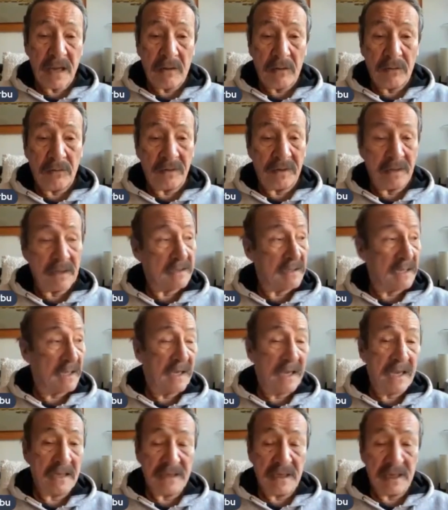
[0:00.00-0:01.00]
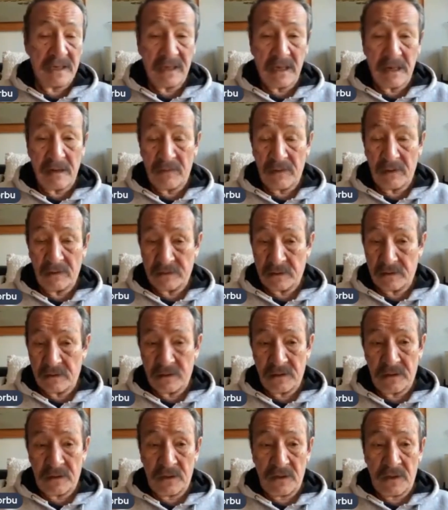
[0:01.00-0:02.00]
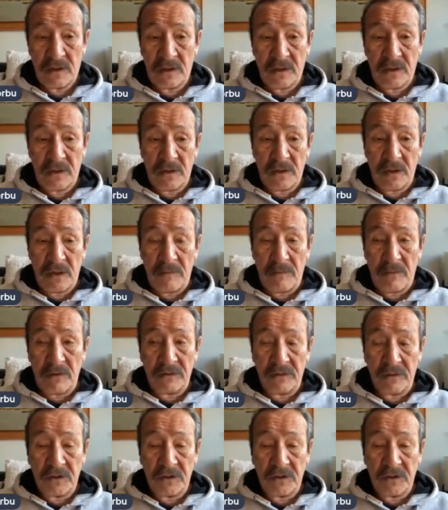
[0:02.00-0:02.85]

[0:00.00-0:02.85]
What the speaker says: I hope you can see Yajara about